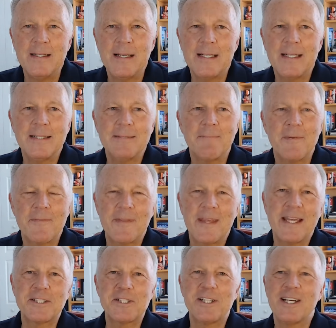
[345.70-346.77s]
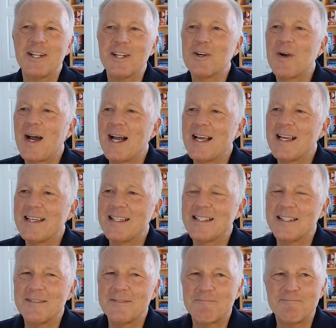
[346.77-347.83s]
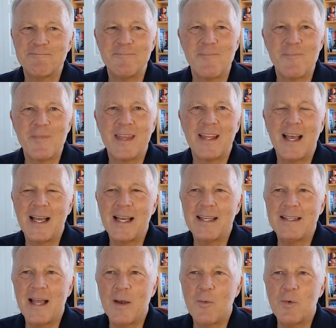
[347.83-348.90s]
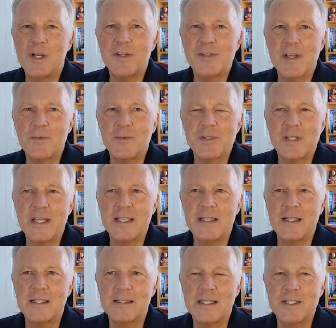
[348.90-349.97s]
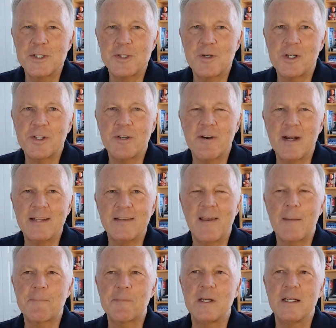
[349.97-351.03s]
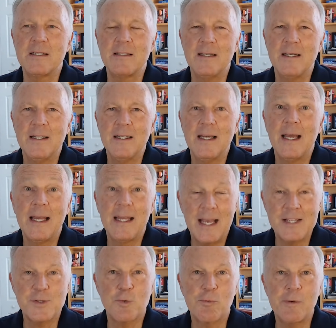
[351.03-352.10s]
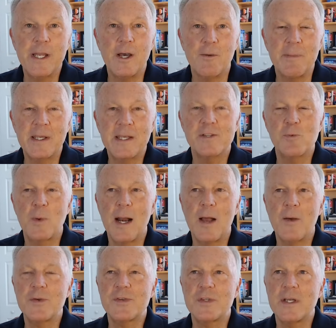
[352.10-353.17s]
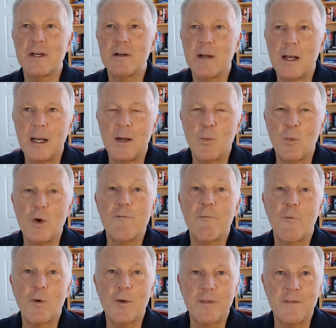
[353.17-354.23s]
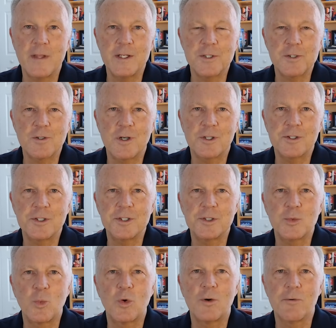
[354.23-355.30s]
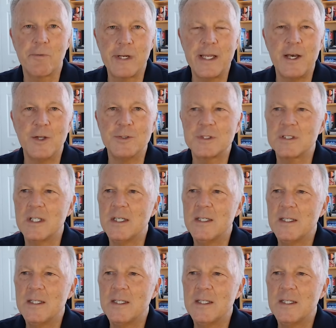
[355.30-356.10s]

Uh, thanks, Jell-O. I, uh, I I was I was a uh, instructor at Top Gun as a R E O, because when I was there, uh, one fourth of the instructors were R E Os.